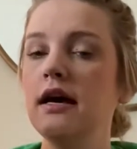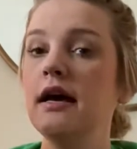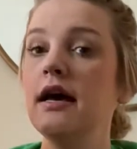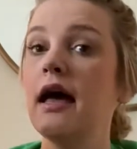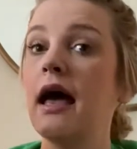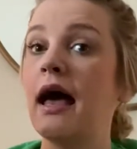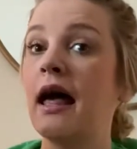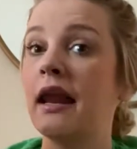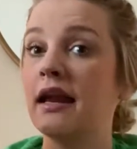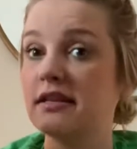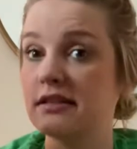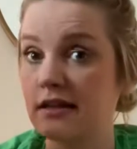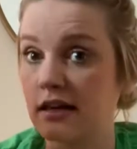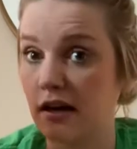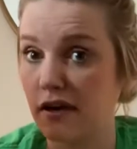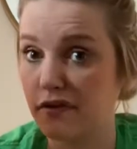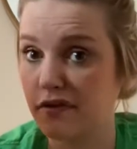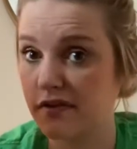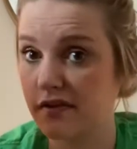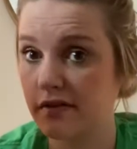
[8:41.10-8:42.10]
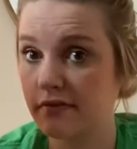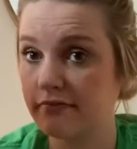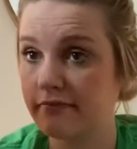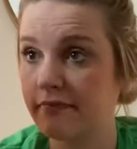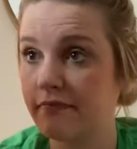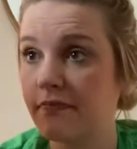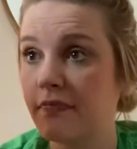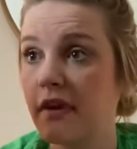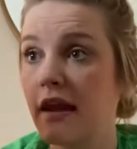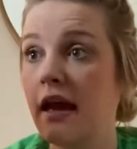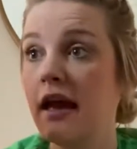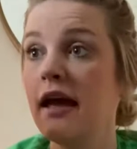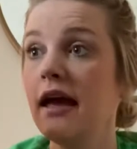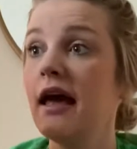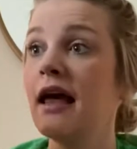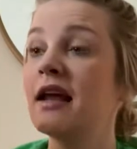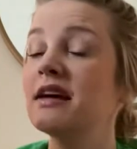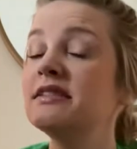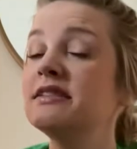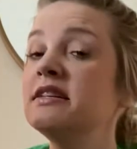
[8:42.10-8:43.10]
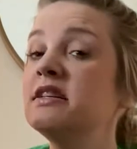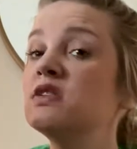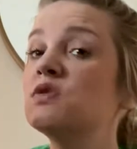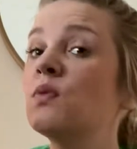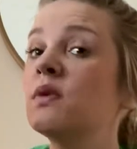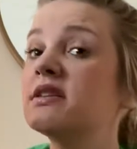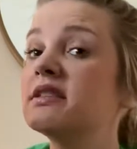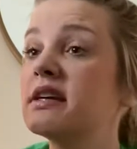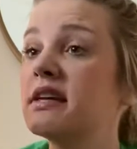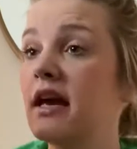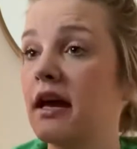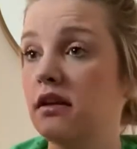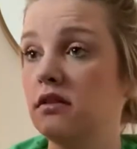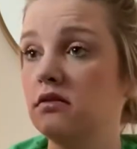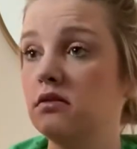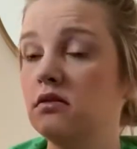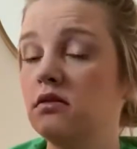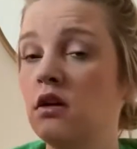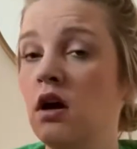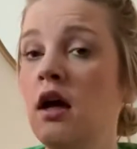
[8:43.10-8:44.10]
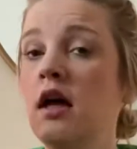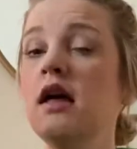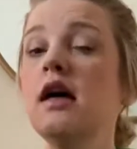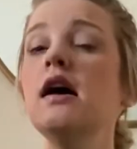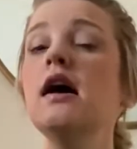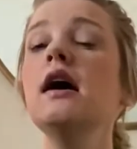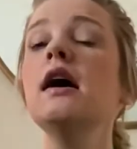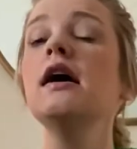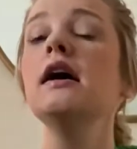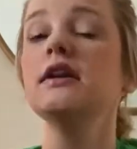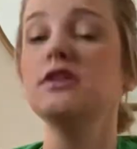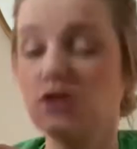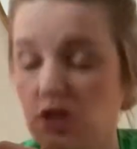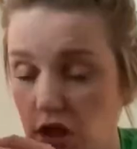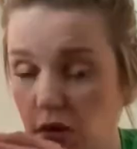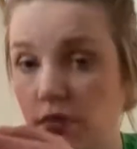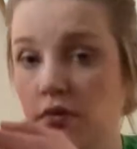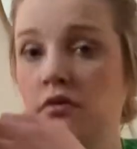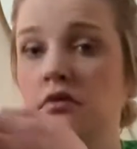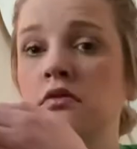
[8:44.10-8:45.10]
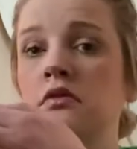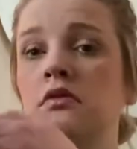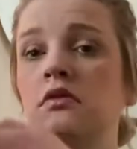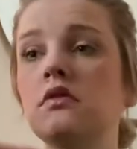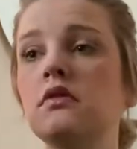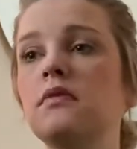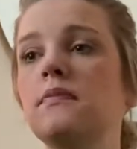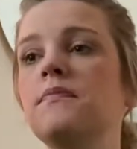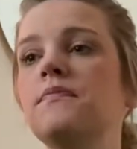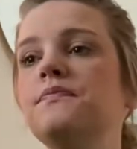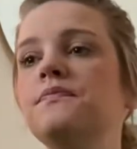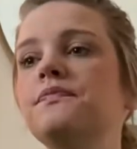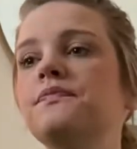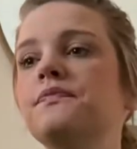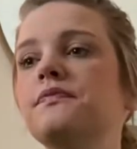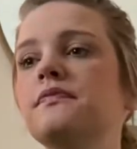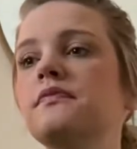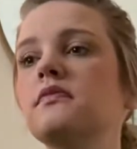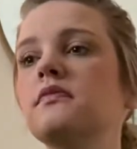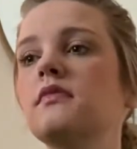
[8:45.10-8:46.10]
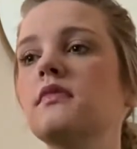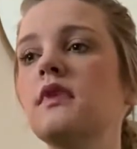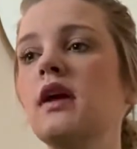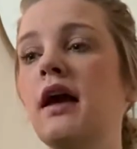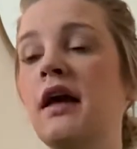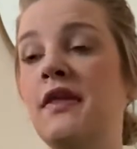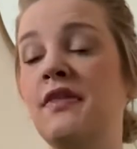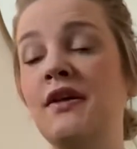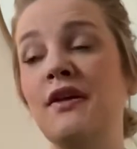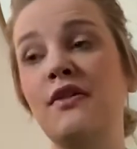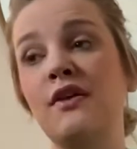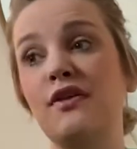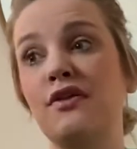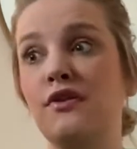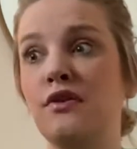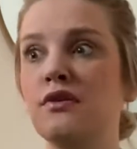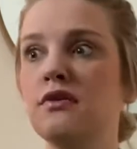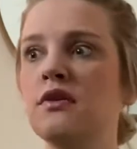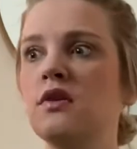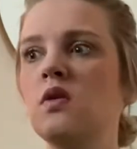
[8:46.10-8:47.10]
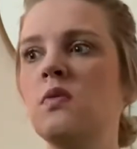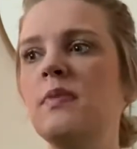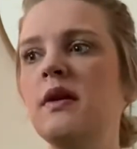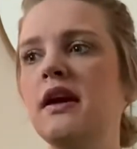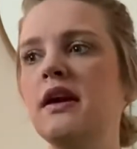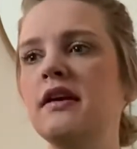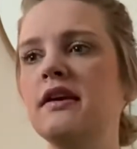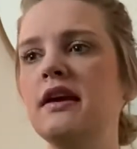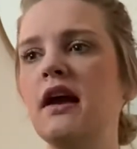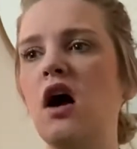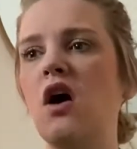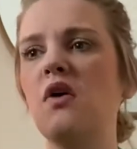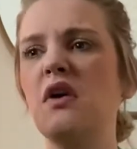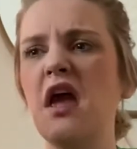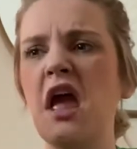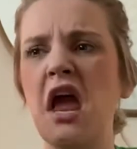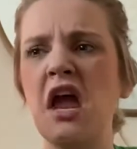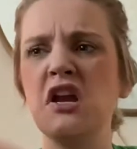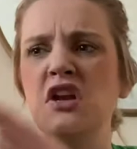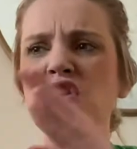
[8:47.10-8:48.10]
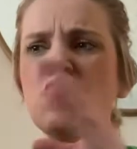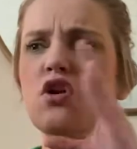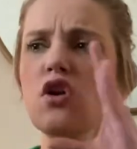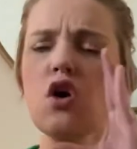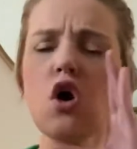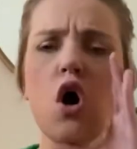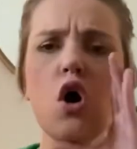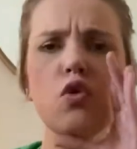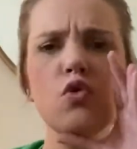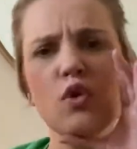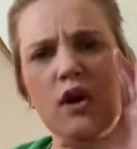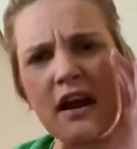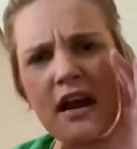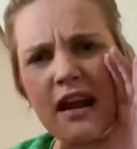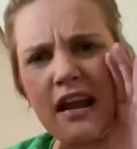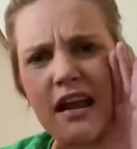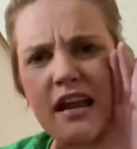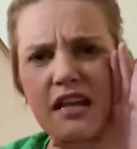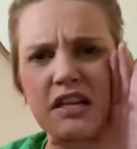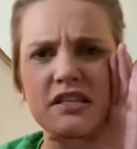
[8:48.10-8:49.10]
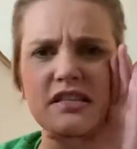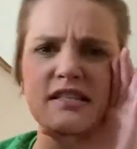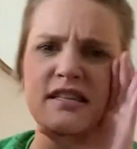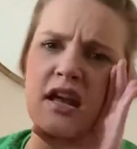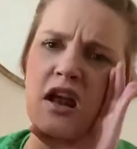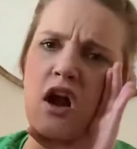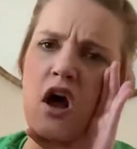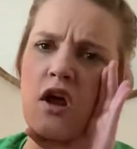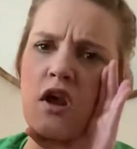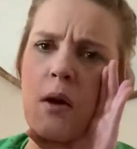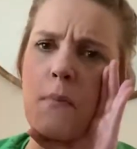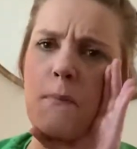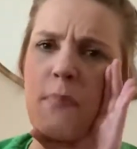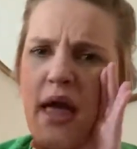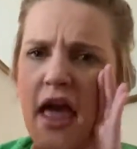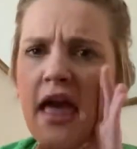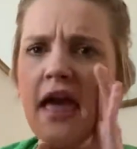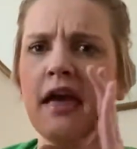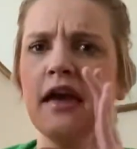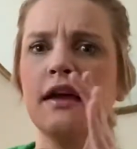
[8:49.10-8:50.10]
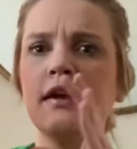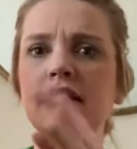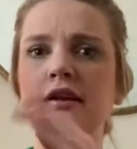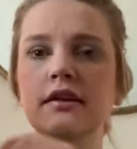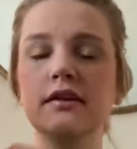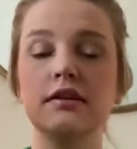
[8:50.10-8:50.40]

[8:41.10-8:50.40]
and I snuffed and I sneezed once again. Achoo! And then the third little pig yelled, and your old granny can sit on a pin.